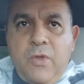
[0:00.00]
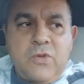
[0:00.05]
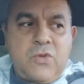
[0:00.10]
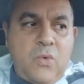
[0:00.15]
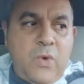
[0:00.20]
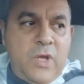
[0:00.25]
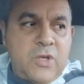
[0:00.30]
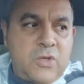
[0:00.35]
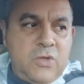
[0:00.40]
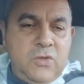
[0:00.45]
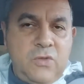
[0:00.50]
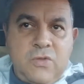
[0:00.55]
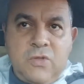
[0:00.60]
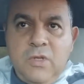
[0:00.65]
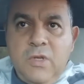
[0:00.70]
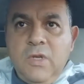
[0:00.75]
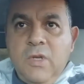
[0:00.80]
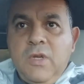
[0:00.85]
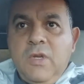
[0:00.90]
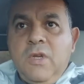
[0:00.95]
those questions.
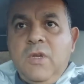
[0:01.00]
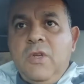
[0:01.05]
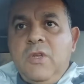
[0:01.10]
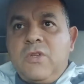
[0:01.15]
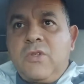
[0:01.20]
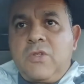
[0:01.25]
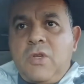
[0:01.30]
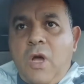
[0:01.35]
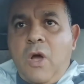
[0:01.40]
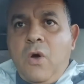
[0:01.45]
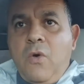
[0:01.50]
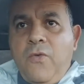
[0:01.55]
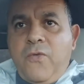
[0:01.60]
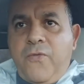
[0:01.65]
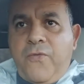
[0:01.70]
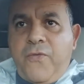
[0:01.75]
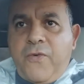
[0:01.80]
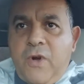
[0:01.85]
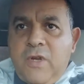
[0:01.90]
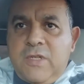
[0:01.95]
So
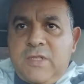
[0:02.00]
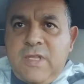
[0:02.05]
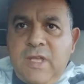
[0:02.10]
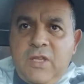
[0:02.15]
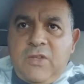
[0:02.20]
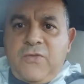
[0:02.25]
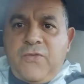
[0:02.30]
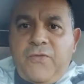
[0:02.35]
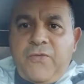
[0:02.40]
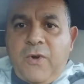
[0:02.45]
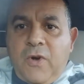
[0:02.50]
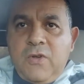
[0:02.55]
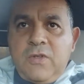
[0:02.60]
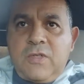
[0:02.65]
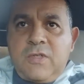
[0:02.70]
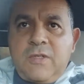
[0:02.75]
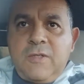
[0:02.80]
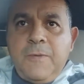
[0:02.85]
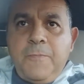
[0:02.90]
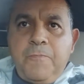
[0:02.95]
first things first,